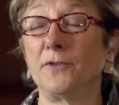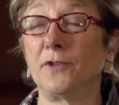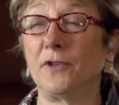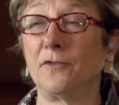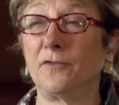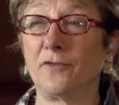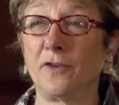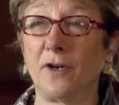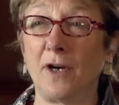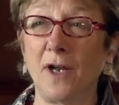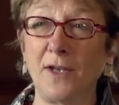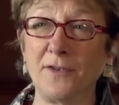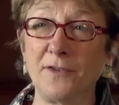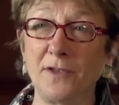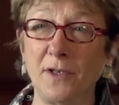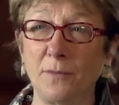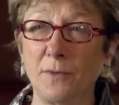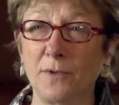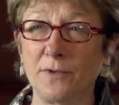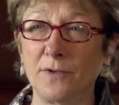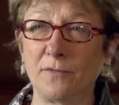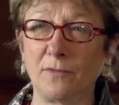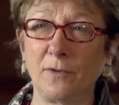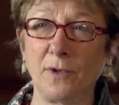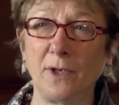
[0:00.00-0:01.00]
So for us, it
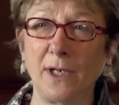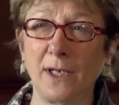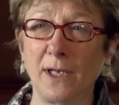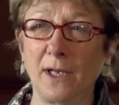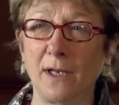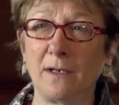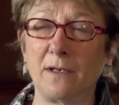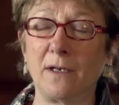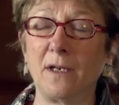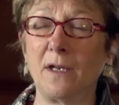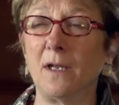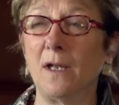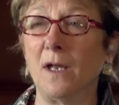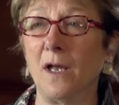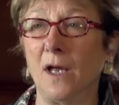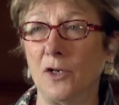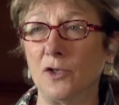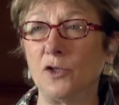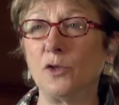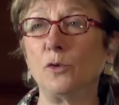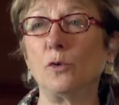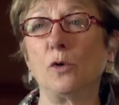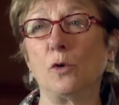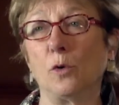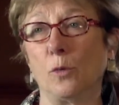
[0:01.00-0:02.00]
was really a
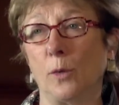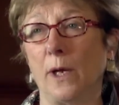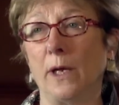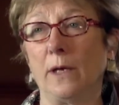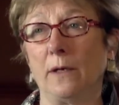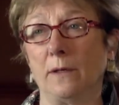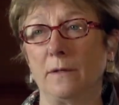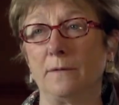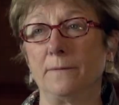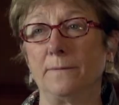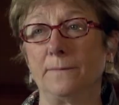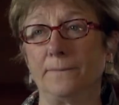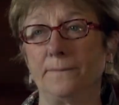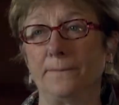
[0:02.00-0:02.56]
dual win.